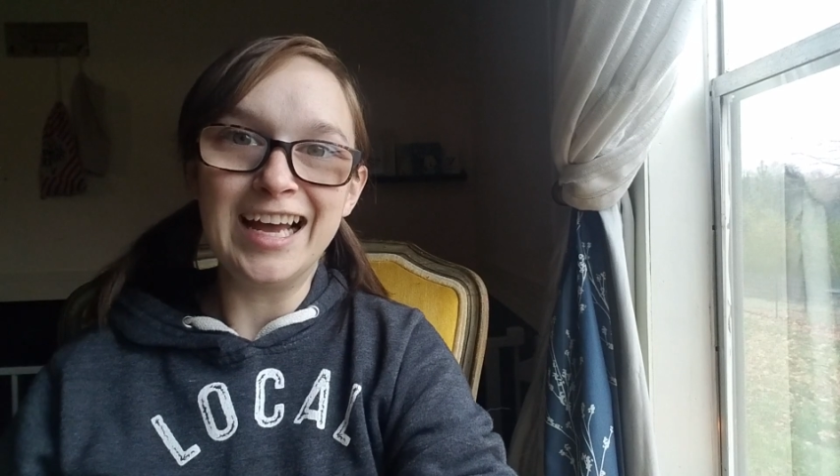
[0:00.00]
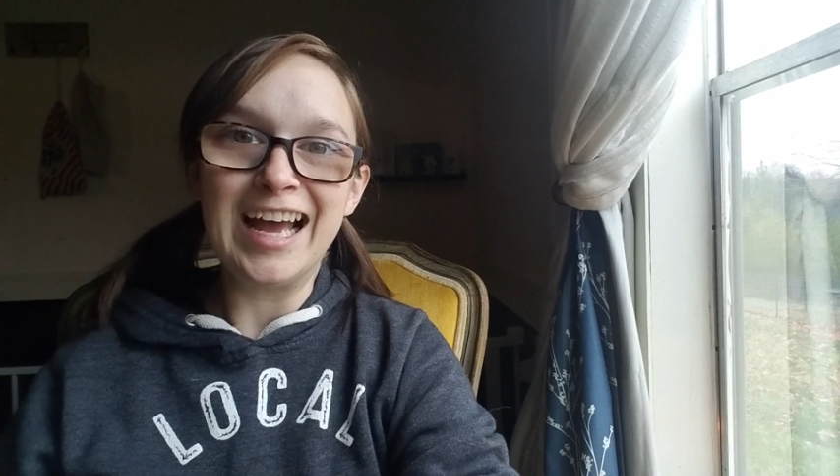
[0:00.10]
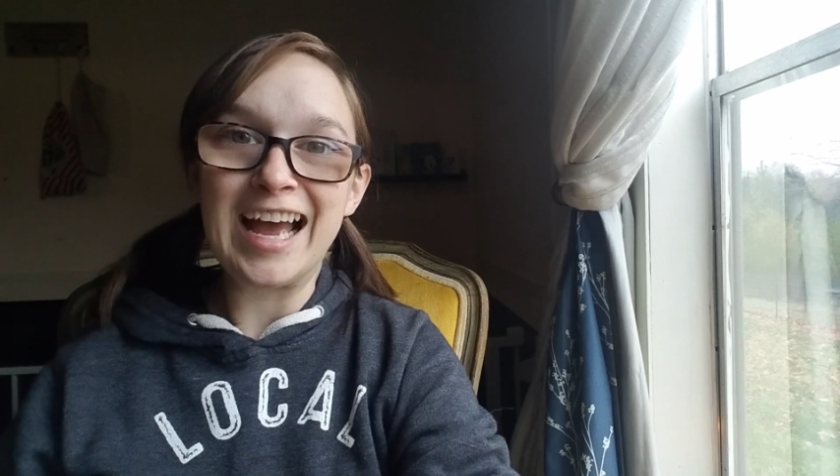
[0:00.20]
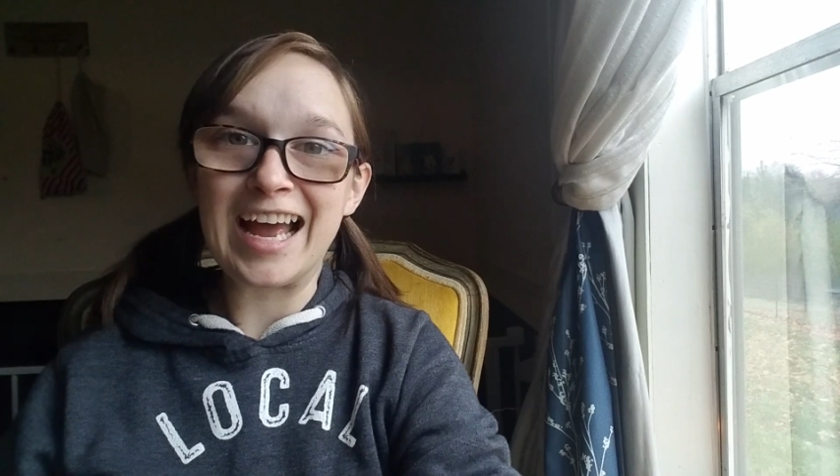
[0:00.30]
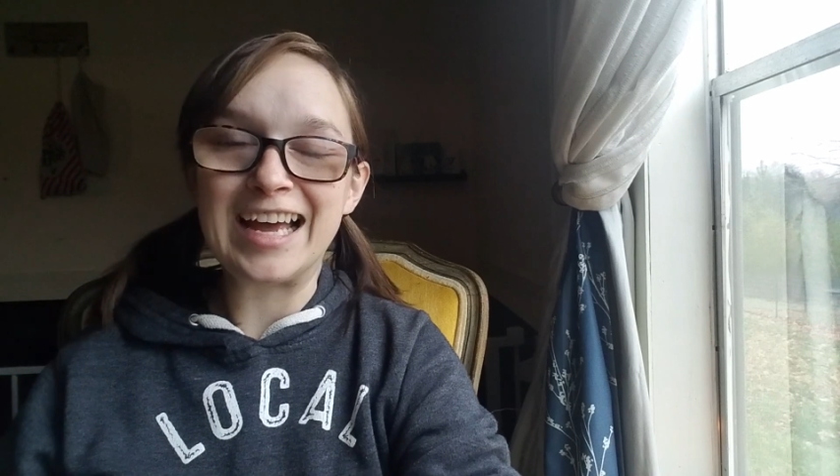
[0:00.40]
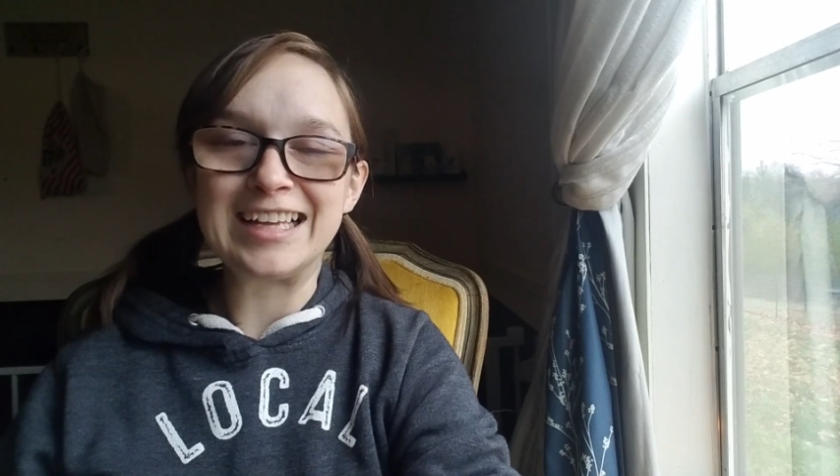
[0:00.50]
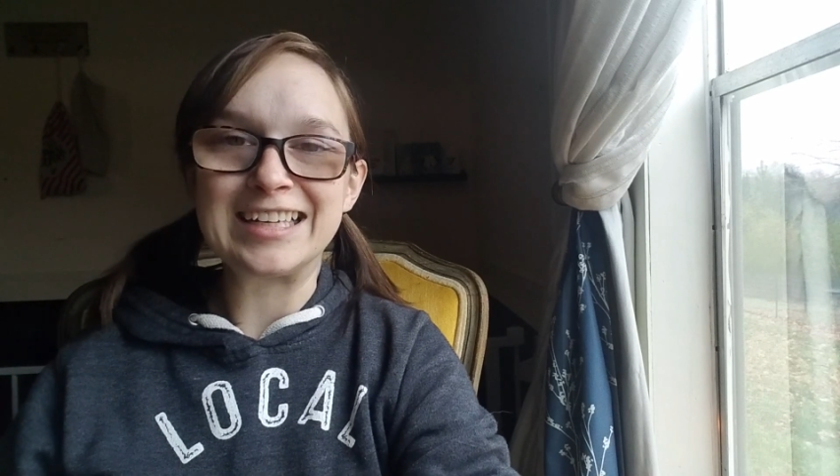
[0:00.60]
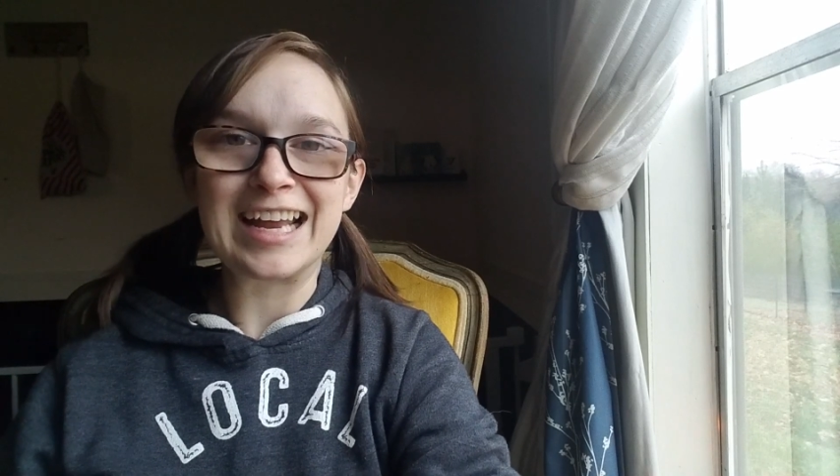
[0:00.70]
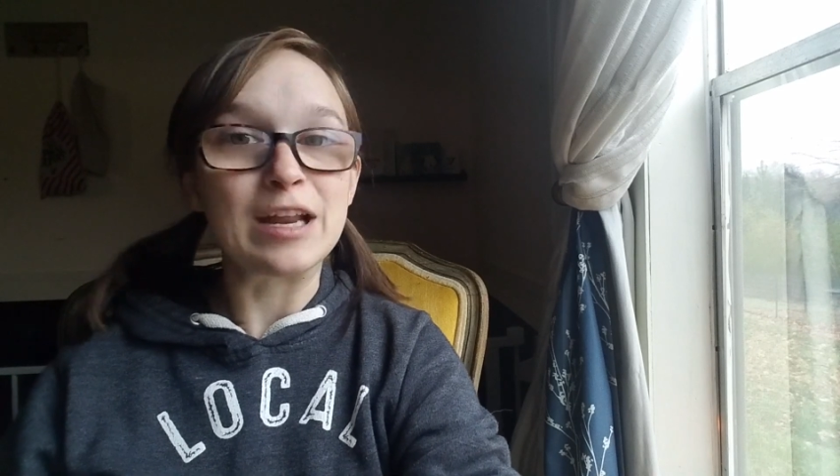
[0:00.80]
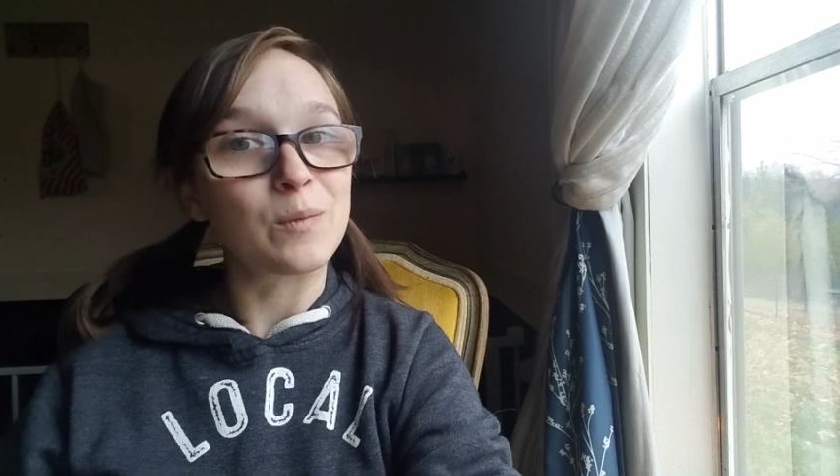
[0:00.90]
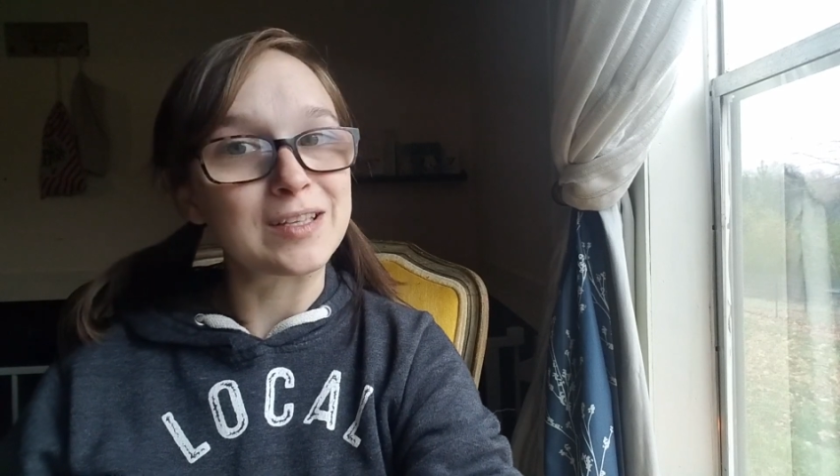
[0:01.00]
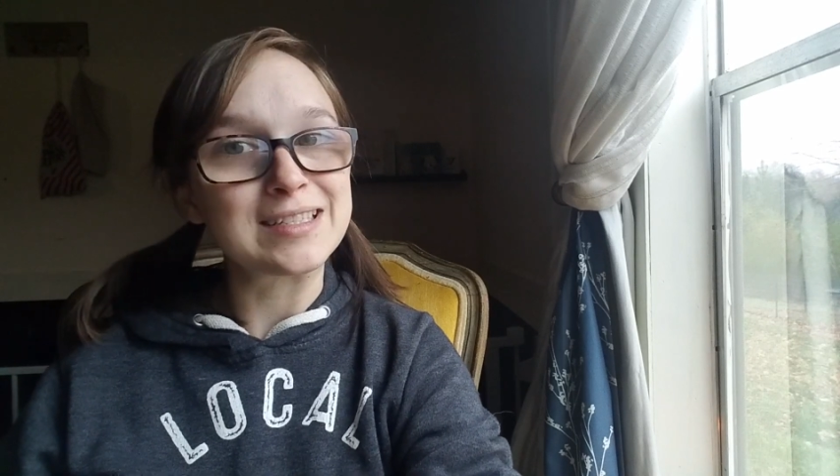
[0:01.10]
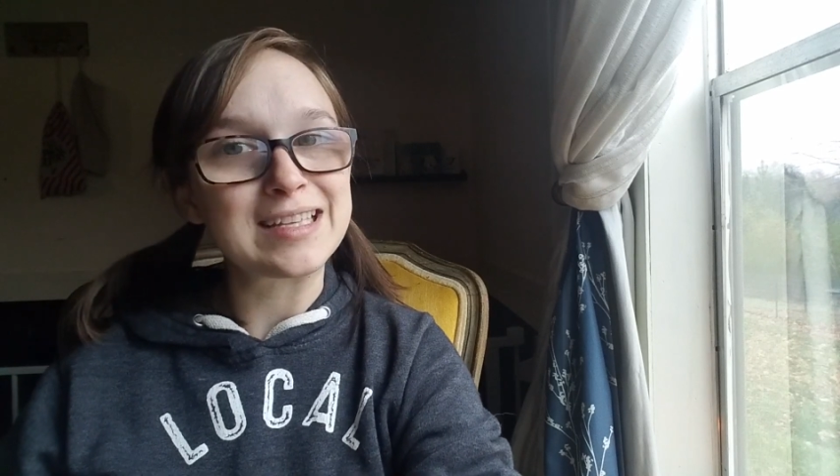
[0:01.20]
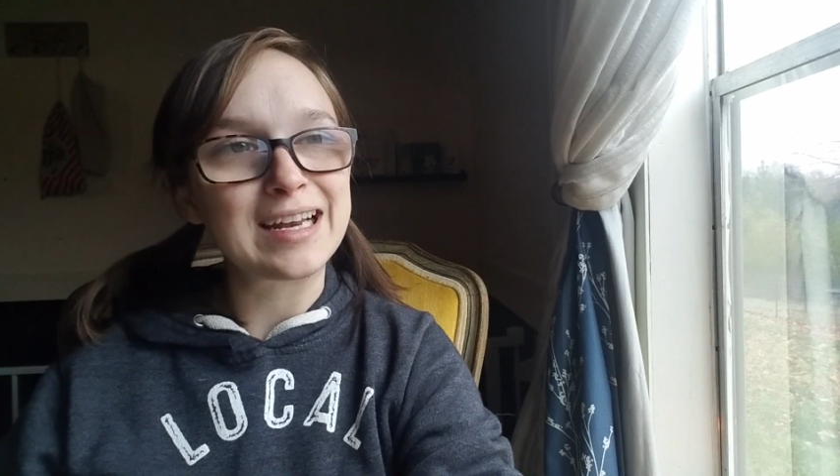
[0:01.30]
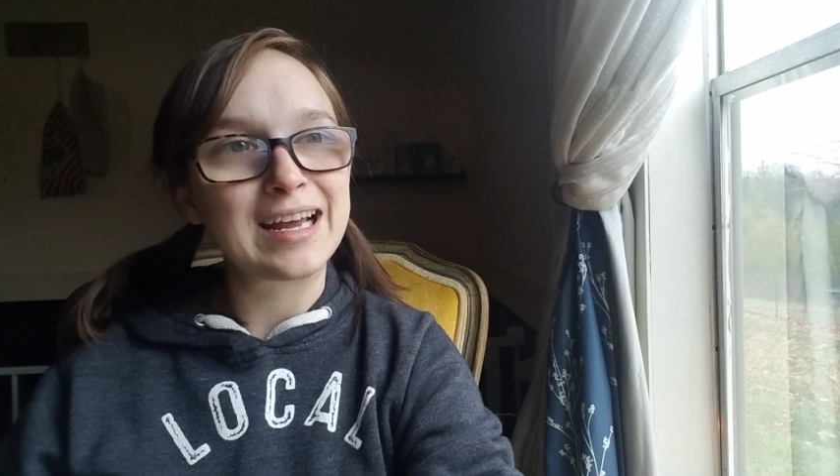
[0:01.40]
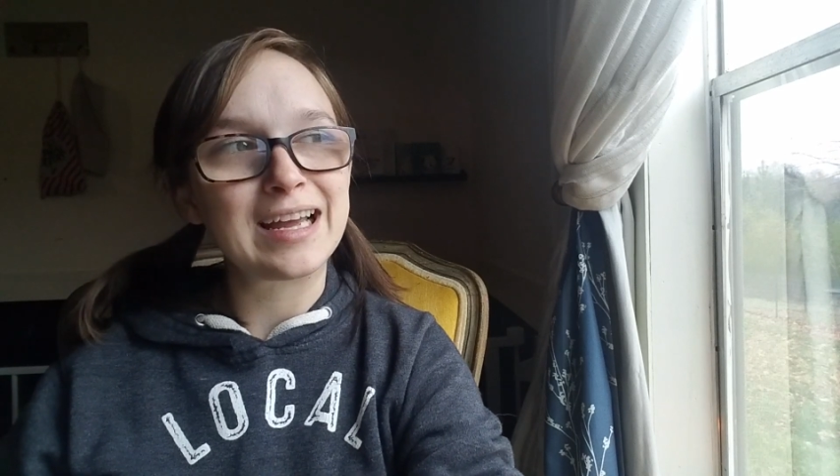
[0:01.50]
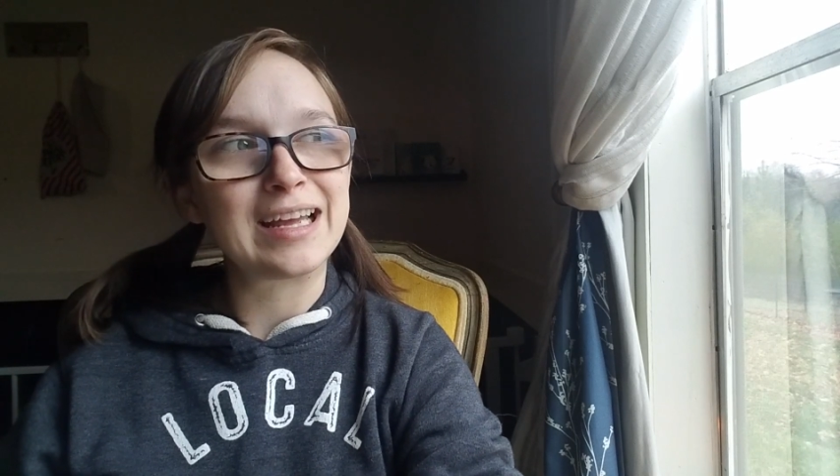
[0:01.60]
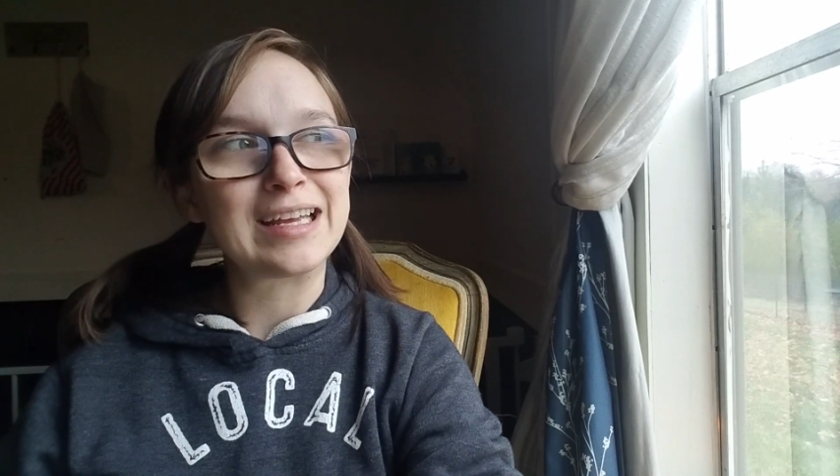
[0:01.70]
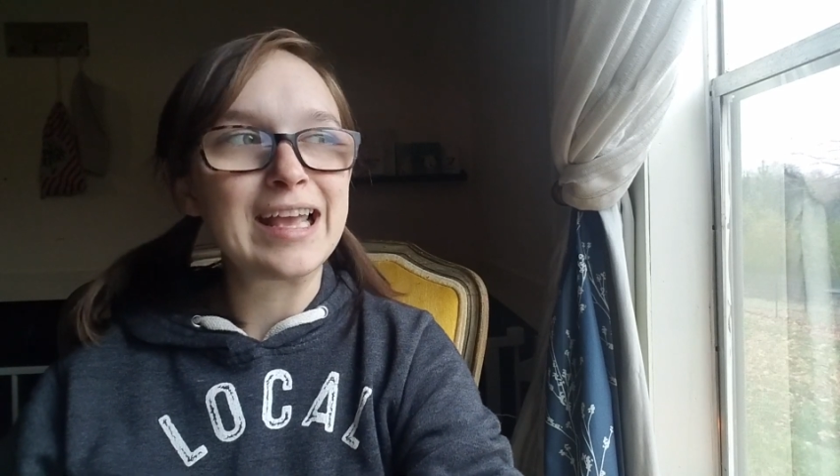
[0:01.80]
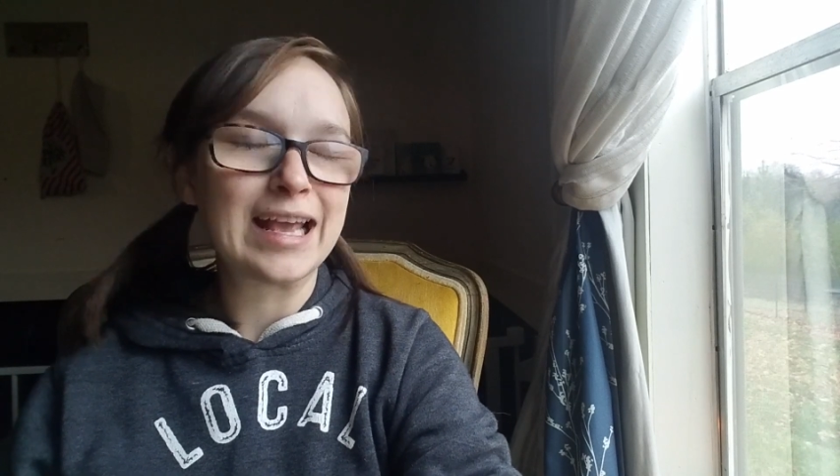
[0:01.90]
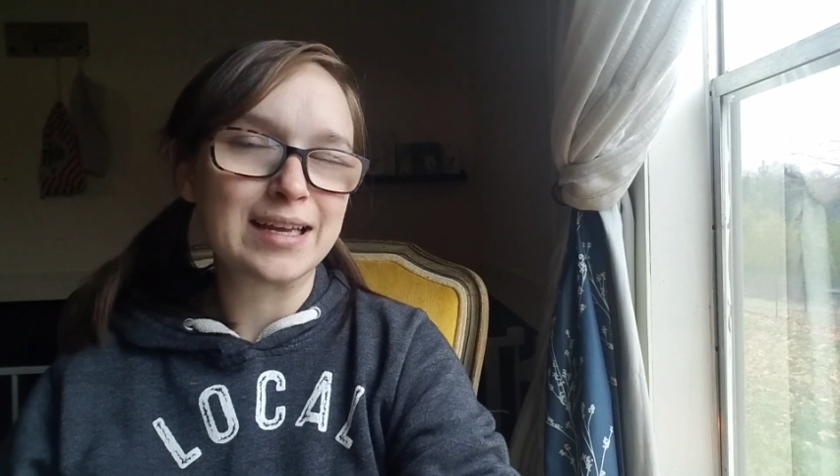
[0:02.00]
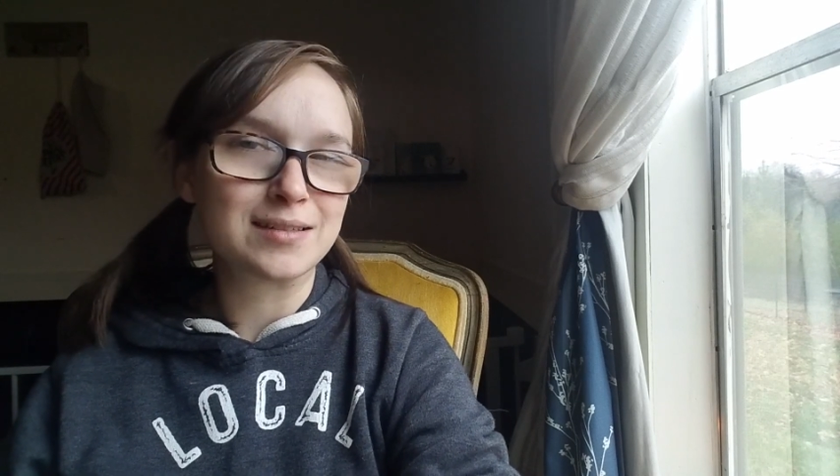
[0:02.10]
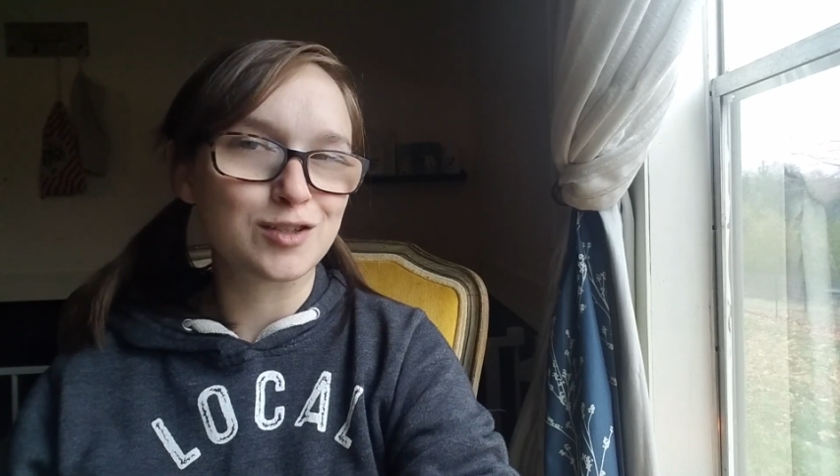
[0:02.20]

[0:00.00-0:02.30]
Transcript: And any ones that I can't